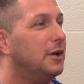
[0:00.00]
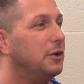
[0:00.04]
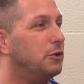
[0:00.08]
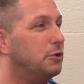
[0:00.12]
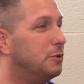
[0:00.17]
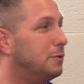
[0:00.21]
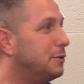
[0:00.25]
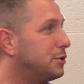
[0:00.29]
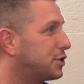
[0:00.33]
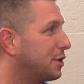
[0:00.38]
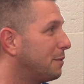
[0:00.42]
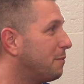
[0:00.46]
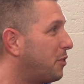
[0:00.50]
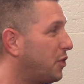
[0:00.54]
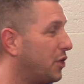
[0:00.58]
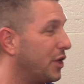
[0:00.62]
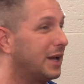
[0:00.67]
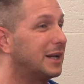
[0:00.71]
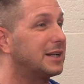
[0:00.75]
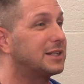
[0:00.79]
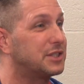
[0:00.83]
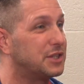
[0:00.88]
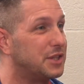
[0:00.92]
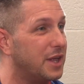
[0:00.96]
Do some
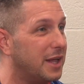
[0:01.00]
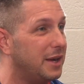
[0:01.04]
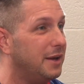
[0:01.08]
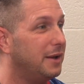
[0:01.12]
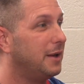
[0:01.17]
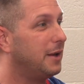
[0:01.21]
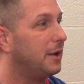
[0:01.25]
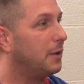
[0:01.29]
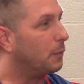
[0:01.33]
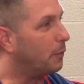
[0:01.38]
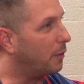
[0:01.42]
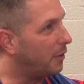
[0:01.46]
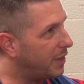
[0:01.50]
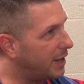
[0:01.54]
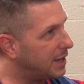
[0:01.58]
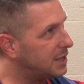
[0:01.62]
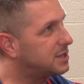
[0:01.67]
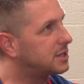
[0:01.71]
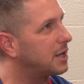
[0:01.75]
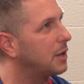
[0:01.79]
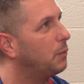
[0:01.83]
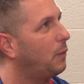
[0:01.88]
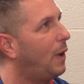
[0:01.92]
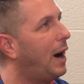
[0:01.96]
things where they
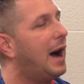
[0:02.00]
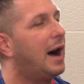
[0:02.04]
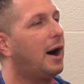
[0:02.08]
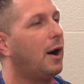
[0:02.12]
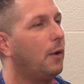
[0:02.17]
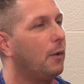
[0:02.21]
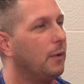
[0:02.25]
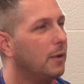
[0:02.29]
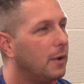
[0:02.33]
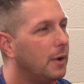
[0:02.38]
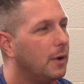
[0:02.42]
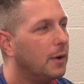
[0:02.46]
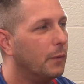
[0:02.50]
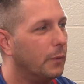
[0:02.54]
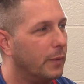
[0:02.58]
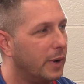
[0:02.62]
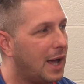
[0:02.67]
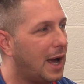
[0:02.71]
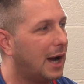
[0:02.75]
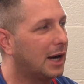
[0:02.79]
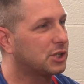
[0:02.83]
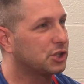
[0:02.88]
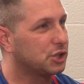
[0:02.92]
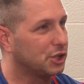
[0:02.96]
said, wow,
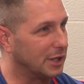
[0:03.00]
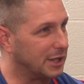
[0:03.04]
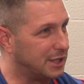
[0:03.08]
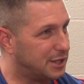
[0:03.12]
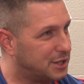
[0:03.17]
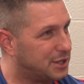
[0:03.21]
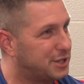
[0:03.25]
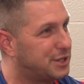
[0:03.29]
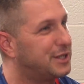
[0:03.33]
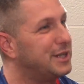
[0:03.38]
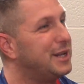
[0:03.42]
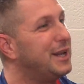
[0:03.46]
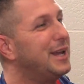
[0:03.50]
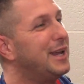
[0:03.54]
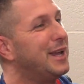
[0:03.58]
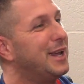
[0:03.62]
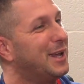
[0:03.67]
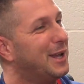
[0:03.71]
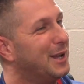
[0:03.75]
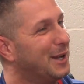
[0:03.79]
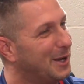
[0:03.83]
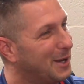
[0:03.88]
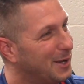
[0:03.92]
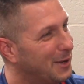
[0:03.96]
we actually
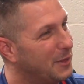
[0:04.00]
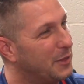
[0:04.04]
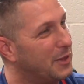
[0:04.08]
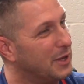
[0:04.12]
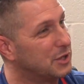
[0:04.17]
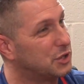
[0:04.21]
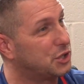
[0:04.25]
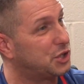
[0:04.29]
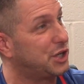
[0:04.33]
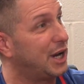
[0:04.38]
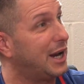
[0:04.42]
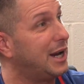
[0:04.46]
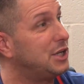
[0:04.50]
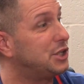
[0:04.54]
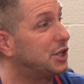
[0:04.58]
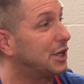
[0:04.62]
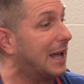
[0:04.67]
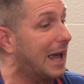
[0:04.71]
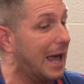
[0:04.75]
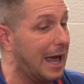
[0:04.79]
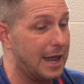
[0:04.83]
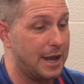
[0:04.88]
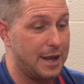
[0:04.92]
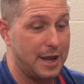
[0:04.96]
see this
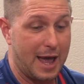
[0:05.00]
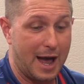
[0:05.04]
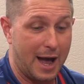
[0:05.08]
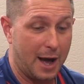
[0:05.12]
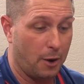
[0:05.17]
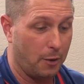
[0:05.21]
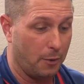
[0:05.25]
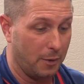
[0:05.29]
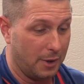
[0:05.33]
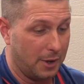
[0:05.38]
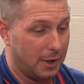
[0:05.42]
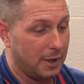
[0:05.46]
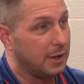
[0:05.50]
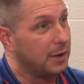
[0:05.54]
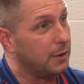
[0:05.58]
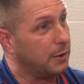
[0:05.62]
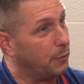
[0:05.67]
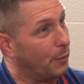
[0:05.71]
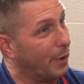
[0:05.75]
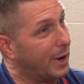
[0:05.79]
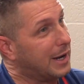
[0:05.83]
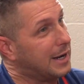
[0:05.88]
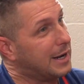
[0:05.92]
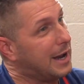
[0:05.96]
changing. And now,
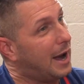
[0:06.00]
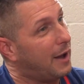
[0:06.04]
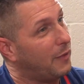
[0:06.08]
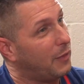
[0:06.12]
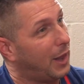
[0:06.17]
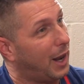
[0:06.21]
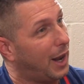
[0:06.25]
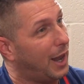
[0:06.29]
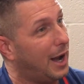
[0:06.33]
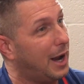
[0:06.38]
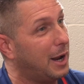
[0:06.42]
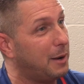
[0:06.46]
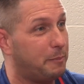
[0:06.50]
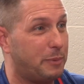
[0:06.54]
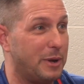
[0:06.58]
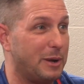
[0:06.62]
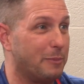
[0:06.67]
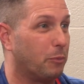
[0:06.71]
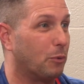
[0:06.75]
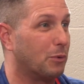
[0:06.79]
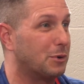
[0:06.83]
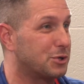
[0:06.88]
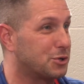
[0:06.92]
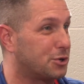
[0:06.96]
right down the line,
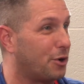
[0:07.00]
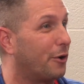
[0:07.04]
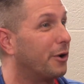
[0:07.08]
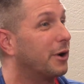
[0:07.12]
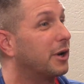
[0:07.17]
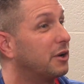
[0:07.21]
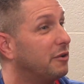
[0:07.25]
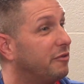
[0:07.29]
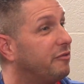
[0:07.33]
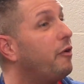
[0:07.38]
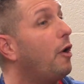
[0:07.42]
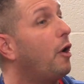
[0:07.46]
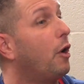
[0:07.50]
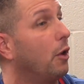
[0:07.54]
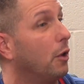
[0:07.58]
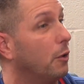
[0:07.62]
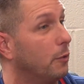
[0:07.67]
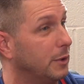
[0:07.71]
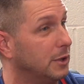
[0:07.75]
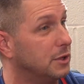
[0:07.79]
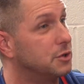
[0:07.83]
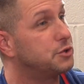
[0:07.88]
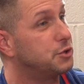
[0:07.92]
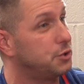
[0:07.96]
people are starting to
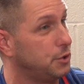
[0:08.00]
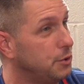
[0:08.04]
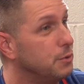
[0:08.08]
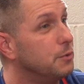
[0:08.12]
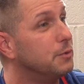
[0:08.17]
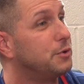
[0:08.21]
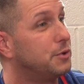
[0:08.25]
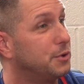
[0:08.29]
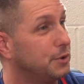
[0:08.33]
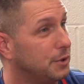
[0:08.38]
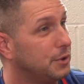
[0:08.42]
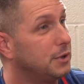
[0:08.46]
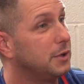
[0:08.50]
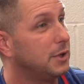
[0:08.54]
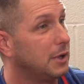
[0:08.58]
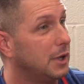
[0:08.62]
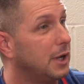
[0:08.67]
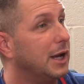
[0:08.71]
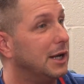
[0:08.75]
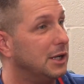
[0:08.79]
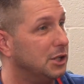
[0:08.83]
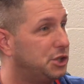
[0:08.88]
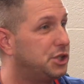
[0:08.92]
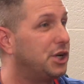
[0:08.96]
follow in suit
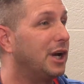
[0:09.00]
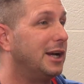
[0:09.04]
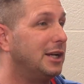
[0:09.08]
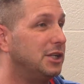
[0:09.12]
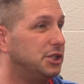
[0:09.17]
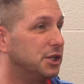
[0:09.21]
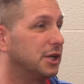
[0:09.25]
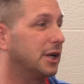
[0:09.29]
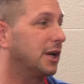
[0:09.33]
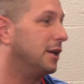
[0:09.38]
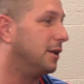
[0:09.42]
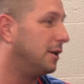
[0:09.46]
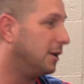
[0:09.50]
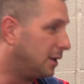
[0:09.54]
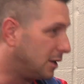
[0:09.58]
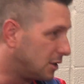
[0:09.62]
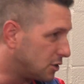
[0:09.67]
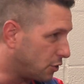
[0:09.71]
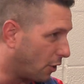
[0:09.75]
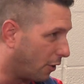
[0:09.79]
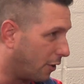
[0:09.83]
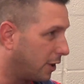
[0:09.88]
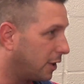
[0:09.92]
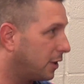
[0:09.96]
and changing and
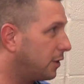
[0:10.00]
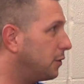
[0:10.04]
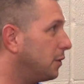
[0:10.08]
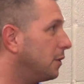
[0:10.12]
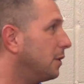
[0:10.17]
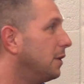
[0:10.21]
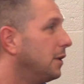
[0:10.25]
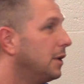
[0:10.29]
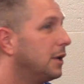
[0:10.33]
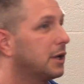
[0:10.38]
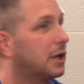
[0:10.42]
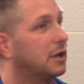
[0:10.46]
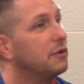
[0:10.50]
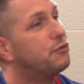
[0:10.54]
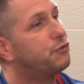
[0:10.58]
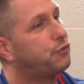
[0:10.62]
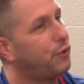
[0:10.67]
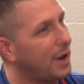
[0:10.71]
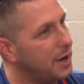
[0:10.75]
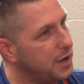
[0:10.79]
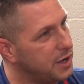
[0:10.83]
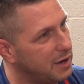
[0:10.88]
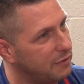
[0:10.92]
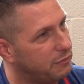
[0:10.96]
starting to
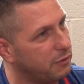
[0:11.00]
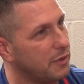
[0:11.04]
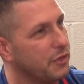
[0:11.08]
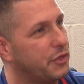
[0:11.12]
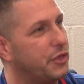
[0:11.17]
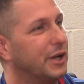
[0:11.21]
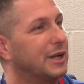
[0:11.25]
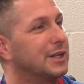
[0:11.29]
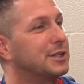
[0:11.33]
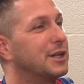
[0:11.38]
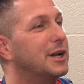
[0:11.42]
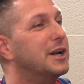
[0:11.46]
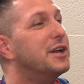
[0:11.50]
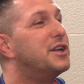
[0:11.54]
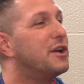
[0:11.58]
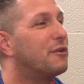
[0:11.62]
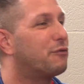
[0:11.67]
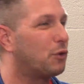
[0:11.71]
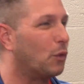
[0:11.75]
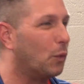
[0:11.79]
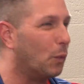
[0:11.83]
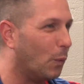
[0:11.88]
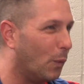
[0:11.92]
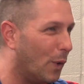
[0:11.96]
confront different things in a
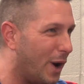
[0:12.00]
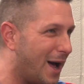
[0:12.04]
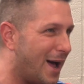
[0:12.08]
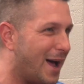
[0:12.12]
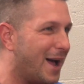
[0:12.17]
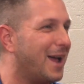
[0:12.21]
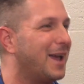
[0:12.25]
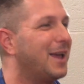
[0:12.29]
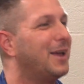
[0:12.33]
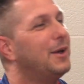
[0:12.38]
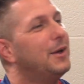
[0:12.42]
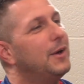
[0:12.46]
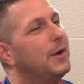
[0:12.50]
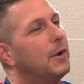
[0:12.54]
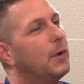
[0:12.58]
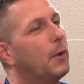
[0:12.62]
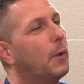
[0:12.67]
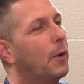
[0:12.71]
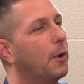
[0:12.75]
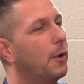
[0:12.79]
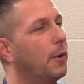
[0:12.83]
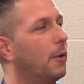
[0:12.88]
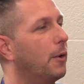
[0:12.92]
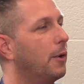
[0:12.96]
different way
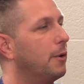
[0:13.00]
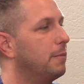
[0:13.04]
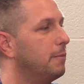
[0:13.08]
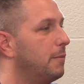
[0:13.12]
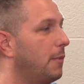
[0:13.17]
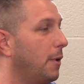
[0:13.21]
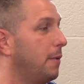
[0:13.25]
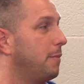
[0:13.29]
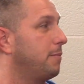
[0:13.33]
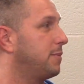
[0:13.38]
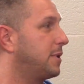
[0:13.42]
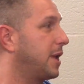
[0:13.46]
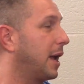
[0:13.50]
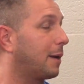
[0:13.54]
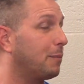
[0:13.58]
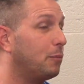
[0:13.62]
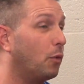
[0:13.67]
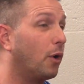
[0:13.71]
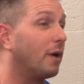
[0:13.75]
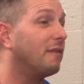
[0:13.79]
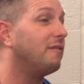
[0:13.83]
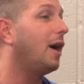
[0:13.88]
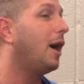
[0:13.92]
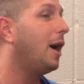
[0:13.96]
or take
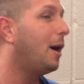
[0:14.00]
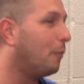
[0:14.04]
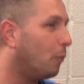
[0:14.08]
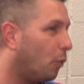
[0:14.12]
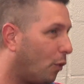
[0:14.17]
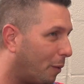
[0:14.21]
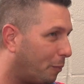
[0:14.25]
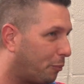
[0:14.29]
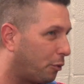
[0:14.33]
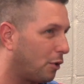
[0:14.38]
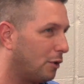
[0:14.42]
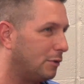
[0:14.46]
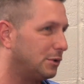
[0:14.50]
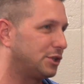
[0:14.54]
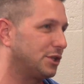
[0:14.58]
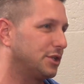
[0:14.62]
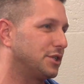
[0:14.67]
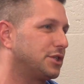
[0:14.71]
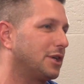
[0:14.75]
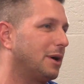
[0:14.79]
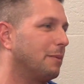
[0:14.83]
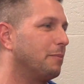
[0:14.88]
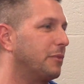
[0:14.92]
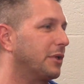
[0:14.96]
more of a humble approach
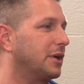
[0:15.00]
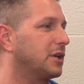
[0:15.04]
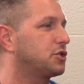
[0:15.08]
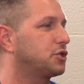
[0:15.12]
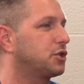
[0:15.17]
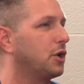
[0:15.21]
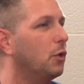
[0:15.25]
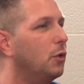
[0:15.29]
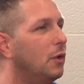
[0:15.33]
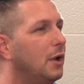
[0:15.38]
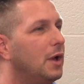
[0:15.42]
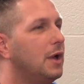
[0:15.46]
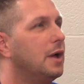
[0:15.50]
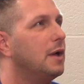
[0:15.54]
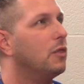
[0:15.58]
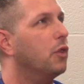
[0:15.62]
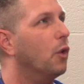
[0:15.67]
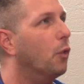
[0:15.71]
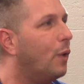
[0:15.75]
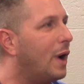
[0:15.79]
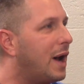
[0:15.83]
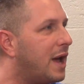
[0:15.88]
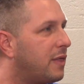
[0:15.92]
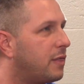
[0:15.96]
at something. So
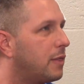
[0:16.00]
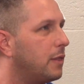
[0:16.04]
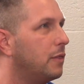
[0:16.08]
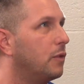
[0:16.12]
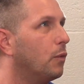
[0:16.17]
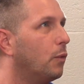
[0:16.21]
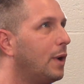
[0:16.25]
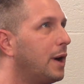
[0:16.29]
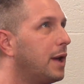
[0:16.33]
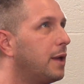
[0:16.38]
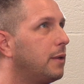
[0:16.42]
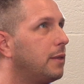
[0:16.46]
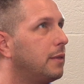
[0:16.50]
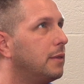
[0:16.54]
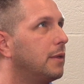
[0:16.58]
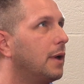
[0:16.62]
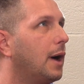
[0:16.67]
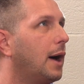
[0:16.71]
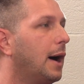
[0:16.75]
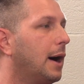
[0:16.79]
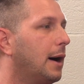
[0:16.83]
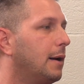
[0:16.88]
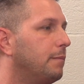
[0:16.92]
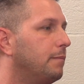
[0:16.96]
the way
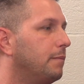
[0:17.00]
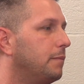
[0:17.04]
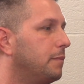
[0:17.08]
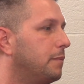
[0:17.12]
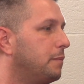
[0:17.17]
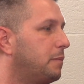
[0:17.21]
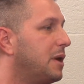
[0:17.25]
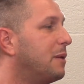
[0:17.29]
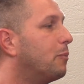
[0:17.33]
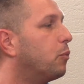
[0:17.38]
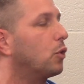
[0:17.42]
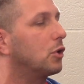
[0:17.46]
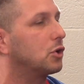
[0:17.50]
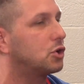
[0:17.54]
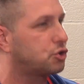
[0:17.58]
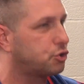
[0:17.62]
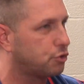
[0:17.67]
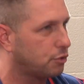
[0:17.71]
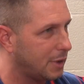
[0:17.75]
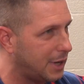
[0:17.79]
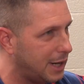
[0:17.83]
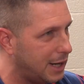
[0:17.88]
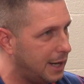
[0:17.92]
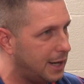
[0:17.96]
people were
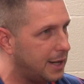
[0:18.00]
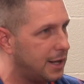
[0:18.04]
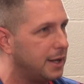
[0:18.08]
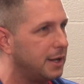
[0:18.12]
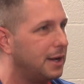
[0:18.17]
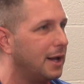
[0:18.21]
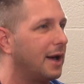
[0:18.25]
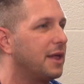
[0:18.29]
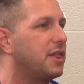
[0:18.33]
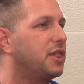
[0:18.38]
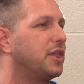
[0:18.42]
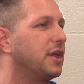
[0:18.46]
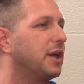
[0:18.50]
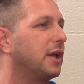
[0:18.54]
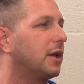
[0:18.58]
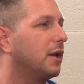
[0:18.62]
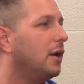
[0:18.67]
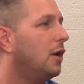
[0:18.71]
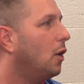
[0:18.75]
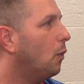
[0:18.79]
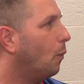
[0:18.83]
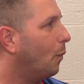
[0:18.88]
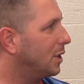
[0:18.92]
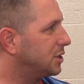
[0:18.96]
treated, I think,
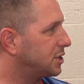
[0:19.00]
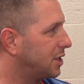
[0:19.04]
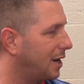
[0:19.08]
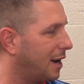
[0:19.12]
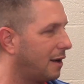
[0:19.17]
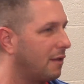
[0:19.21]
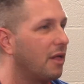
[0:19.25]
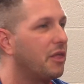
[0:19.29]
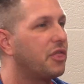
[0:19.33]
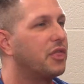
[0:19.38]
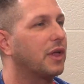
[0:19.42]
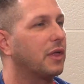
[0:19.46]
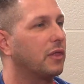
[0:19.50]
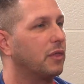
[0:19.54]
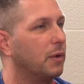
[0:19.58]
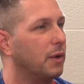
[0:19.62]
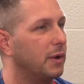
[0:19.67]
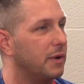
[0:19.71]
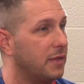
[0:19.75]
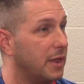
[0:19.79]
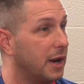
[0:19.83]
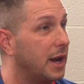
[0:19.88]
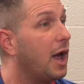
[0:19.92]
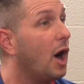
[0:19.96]
was another thing
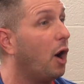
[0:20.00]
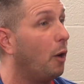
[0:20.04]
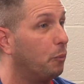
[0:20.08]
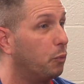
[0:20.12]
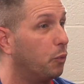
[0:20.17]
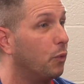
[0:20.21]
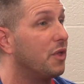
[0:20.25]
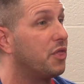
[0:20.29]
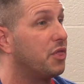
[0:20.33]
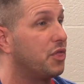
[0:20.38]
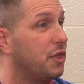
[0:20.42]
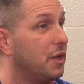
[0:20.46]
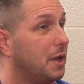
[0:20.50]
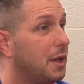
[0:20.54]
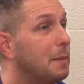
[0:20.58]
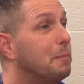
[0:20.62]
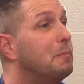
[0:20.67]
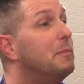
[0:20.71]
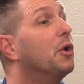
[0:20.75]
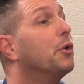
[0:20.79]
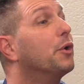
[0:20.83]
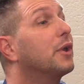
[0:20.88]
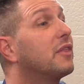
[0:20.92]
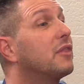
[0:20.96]
that helped with
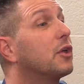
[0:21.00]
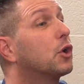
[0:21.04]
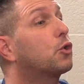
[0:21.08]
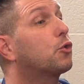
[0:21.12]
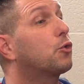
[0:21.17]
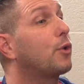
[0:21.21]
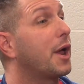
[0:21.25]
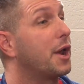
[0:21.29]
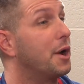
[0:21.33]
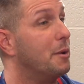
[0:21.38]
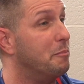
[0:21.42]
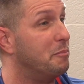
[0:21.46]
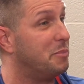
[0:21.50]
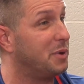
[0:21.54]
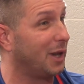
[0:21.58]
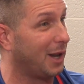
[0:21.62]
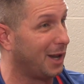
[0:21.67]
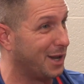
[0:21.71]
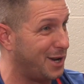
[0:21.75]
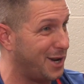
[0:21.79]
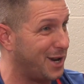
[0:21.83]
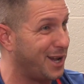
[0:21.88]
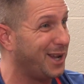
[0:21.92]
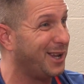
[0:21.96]
building the
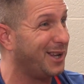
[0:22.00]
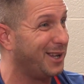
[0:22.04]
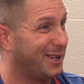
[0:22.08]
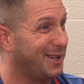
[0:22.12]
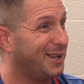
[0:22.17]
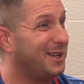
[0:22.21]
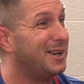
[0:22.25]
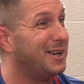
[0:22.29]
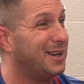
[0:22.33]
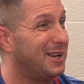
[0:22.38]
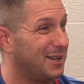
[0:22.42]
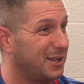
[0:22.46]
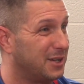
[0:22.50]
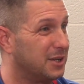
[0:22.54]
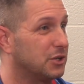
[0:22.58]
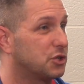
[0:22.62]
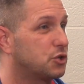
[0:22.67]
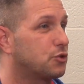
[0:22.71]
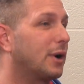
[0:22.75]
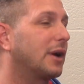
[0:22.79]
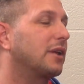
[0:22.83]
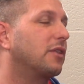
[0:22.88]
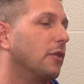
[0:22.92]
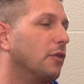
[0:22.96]
credibility to
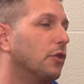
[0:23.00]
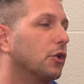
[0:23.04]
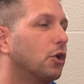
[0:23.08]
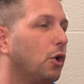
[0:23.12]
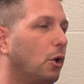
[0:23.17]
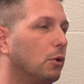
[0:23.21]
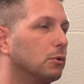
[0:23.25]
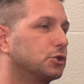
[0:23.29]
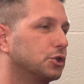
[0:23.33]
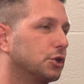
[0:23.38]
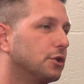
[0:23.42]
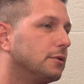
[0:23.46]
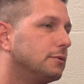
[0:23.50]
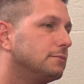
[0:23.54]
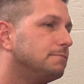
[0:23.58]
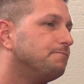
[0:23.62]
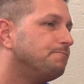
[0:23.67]
strengthen the culture.